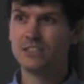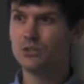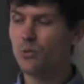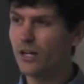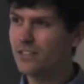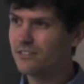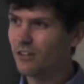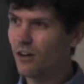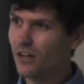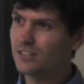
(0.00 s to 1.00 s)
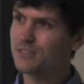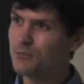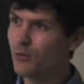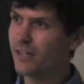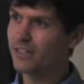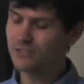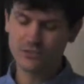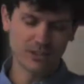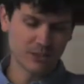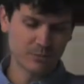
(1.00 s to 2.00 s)
Twine is an awesome way of
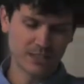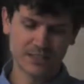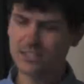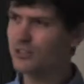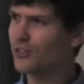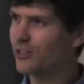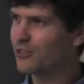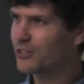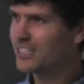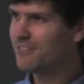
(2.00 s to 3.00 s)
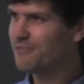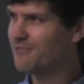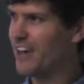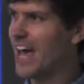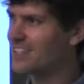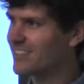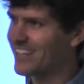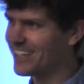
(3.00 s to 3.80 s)
developing digital literacy fast